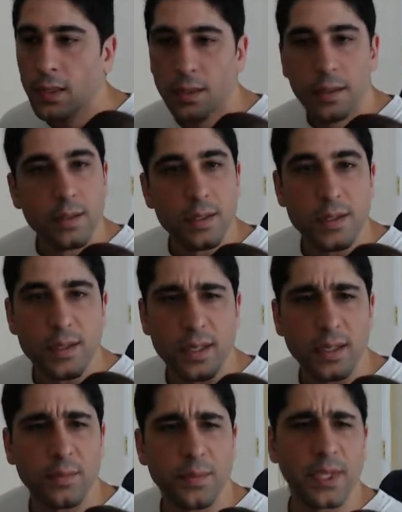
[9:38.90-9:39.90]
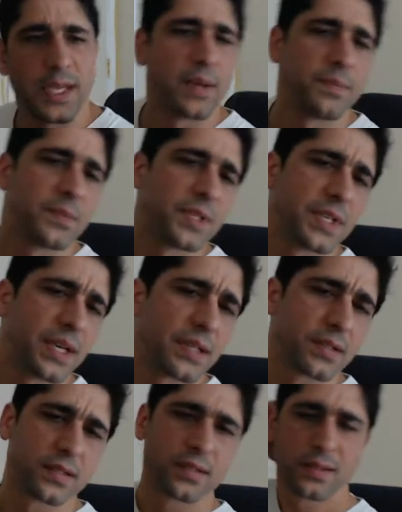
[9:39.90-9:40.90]
This time the game did
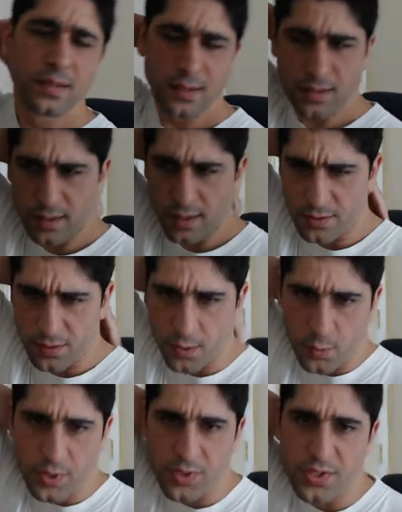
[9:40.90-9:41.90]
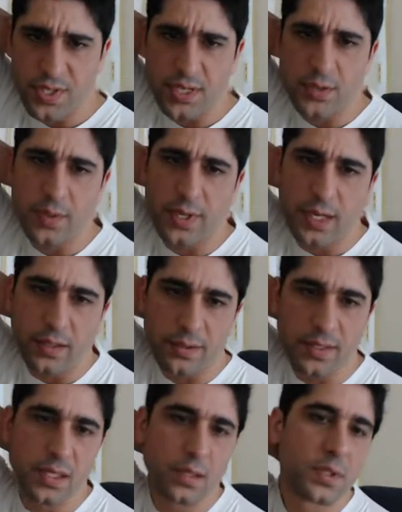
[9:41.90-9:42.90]
not get into a weird state when I alt
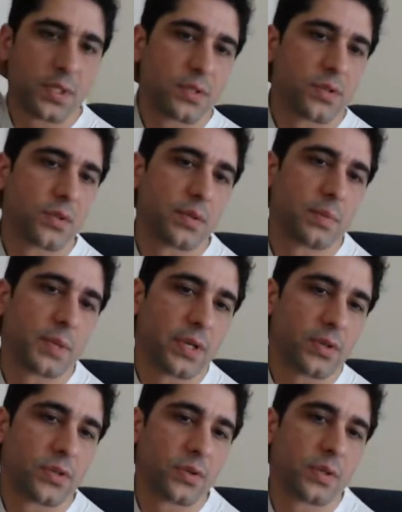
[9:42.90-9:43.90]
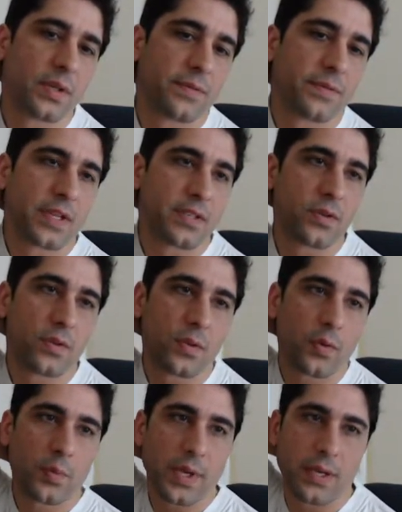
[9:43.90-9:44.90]
tabbed, so I'm not sure if that's good
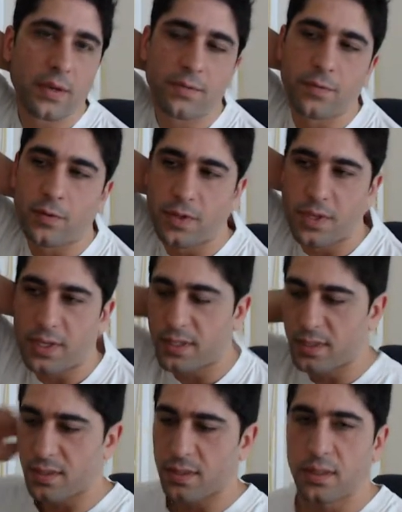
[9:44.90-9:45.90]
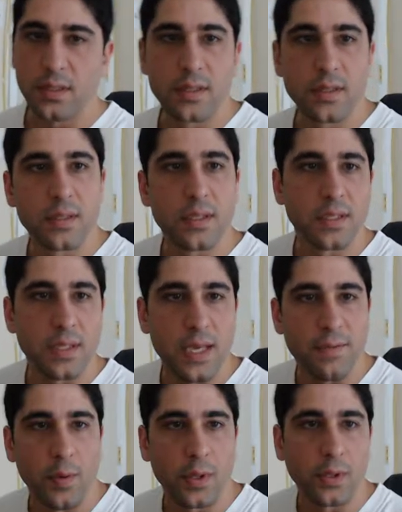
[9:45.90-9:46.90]
or bad for the next save
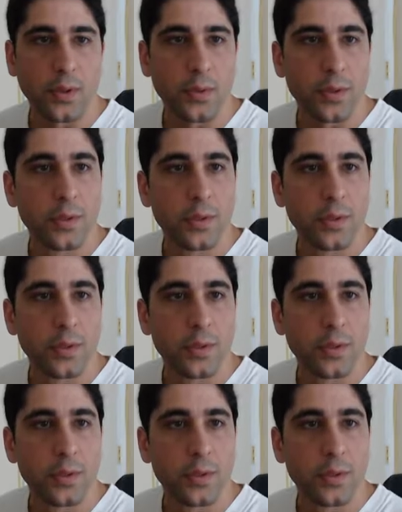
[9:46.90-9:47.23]
I want to load.